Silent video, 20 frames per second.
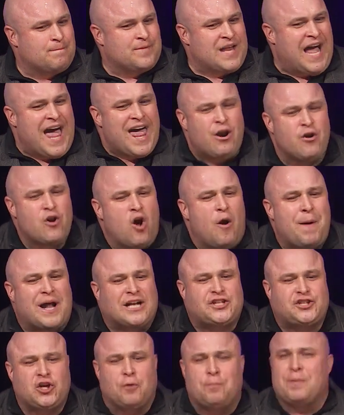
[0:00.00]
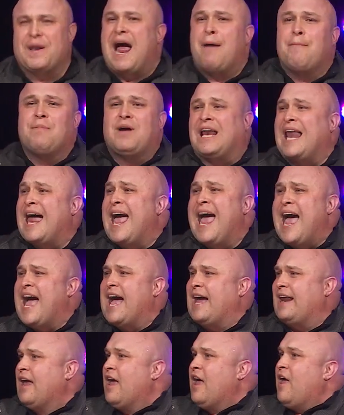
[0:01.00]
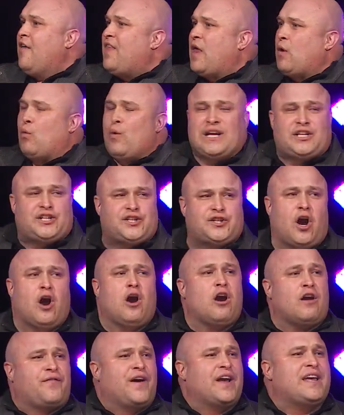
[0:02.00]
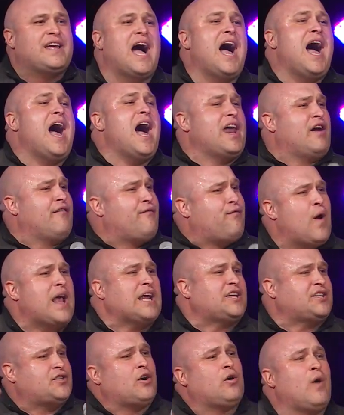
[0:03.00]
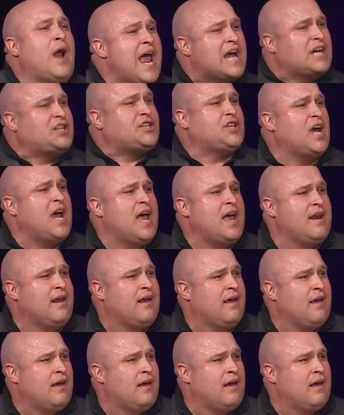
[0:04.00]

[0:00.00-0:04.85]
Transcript: I don't know about you, but I'm glad that we serve a God of restoration.